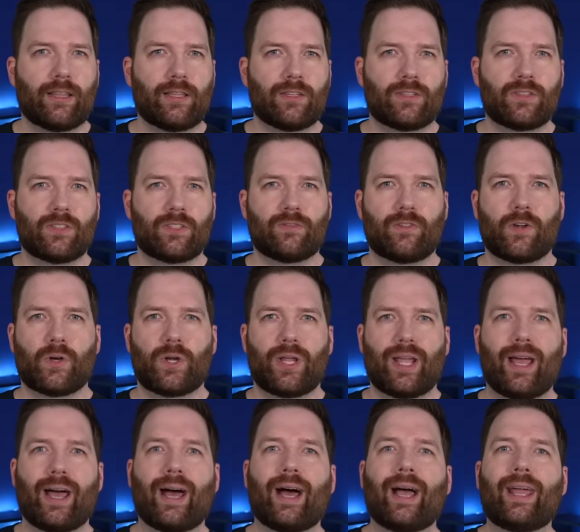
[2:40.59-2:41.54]
This is a very
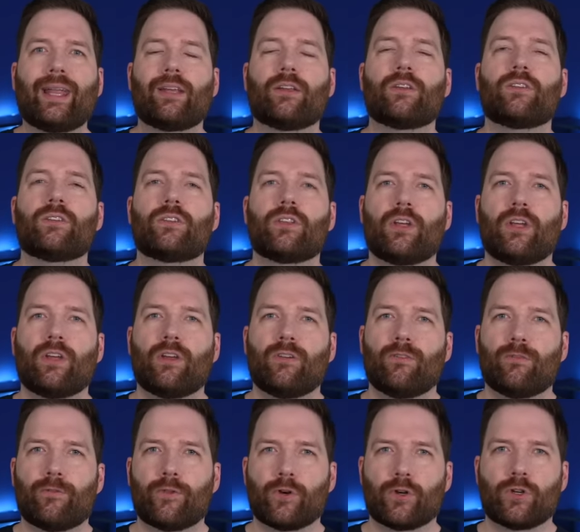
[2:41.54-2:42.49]
heightened
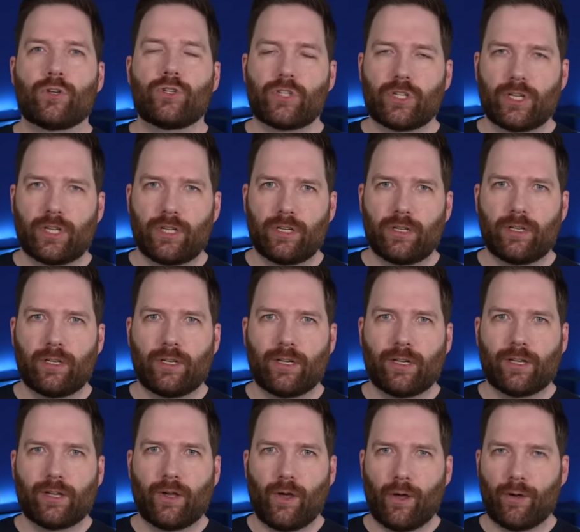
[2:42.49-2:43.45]
version
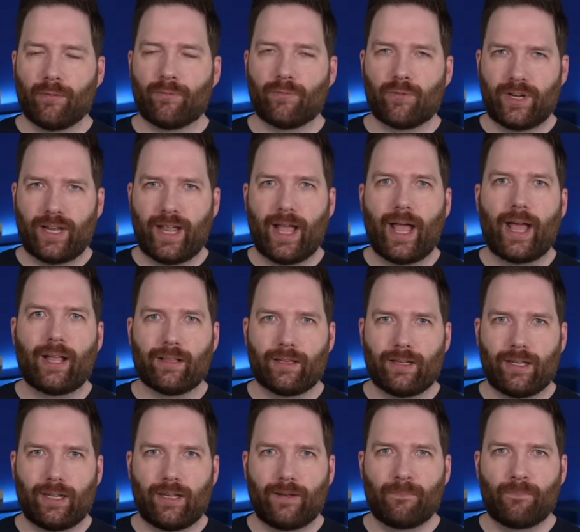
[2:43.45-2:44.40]
of
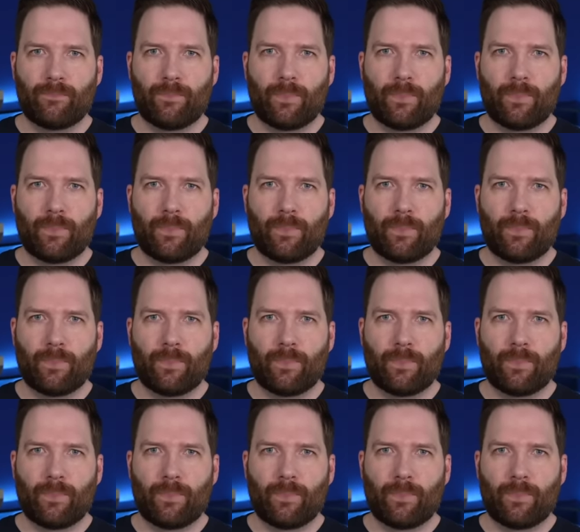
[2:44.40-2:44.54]
reality.